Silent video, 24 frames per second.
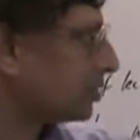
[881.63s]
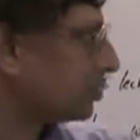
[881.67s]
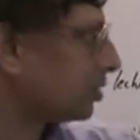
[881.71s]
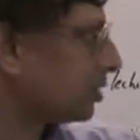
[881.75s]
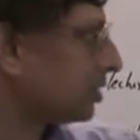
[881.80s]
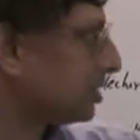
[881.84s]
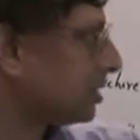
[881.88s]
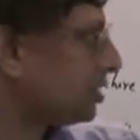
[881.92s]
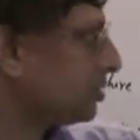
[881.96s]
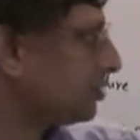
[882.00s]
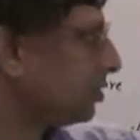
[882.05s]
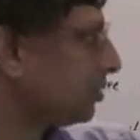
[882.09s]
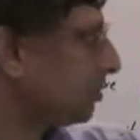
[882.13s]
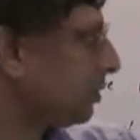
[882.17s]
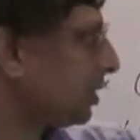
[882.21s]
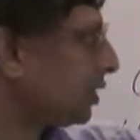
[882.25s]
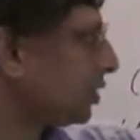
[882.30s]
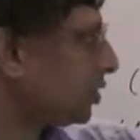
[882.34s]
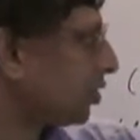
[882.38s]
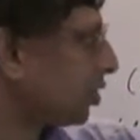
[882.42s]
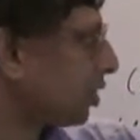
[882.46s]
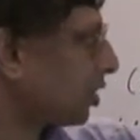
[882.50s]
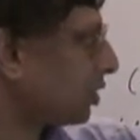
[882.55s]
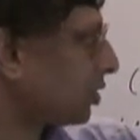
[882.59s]
So these will
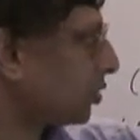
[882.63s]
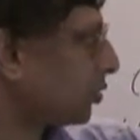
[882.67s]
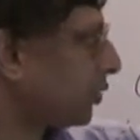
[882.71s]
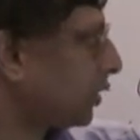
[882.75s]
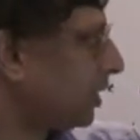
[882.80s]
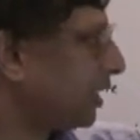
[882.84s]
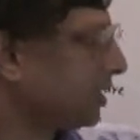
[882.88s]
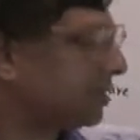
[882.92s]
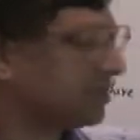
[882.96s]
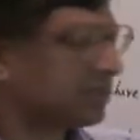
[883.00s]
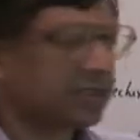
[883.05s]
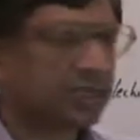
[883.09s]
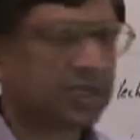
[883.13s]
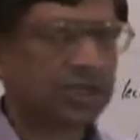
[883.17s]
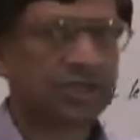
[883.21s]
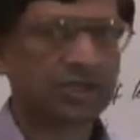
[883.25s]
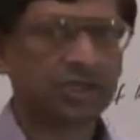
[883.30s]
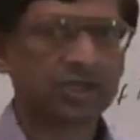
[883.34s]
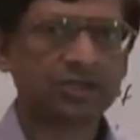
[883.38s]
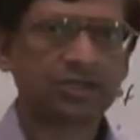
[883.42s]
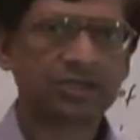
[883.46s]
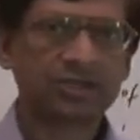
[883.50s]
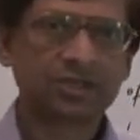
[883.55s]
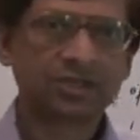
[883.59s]
be short Q&A
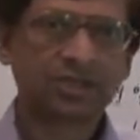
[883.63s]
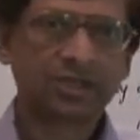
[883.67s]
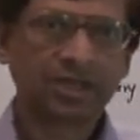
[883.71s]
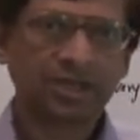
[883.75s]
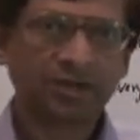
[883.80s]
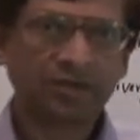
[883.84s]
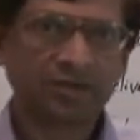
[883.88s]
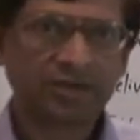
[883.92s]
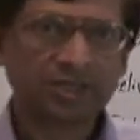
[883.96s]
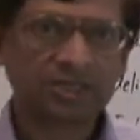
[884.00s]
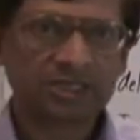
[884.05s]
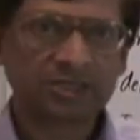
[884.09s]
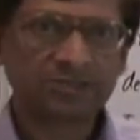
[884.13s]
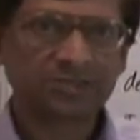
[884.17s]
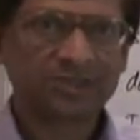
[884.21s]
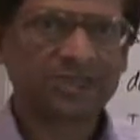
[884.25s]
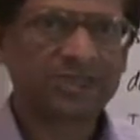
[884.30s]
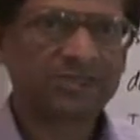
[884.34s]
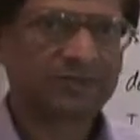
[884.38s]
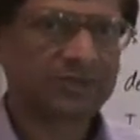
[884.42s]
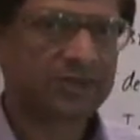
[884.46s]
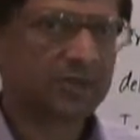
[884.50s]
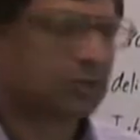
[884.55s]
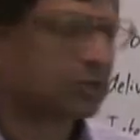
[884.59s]
sessions wherein
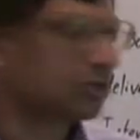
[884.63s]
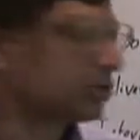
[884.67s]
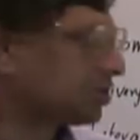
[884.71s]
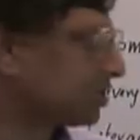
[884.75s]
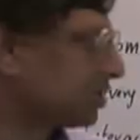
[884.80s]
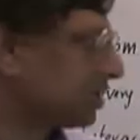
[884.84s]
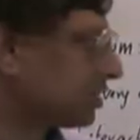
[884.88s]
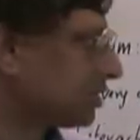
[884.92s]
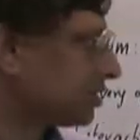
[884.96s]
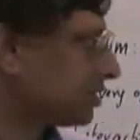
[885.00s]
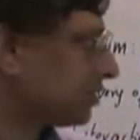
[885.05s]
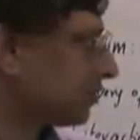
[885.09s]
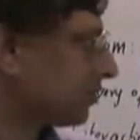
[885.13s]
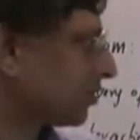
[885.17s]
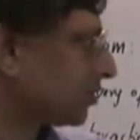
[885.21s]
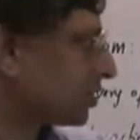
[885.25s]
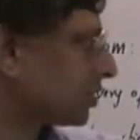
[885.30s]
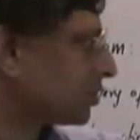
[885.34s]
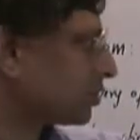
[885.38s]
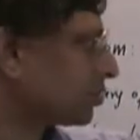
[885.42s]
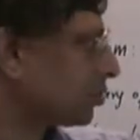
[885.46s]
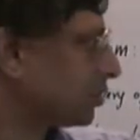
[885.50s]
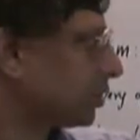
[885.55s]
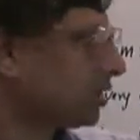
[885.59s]
specific questions
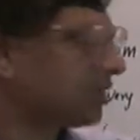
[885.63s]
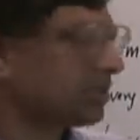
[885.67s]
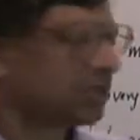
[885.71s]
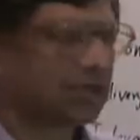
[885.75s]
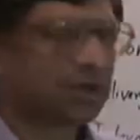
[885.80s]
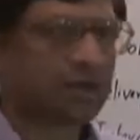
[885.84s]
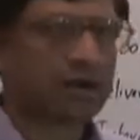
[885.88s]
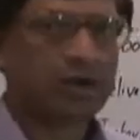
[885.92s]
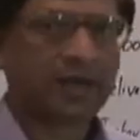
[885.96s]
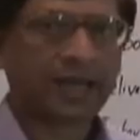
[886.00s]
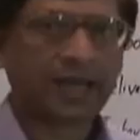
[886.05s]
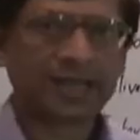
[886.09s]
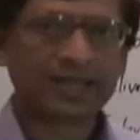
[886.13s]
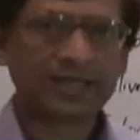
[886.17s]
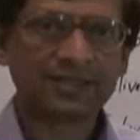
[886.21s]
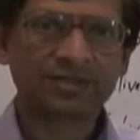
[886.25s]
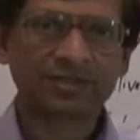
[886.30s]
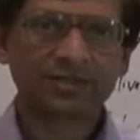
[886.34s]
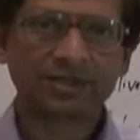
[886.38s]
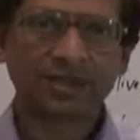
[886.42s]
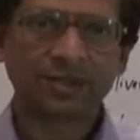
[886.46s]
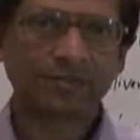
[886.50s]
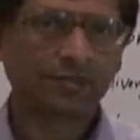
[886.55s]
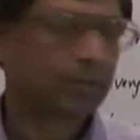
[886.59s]
for the students are
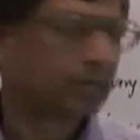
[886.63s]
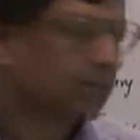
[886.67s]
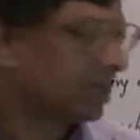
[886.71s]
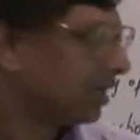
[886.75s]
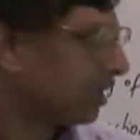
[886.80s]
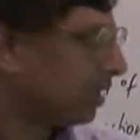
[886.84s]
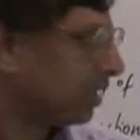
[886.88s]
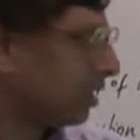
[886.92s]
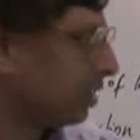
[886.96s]
answered.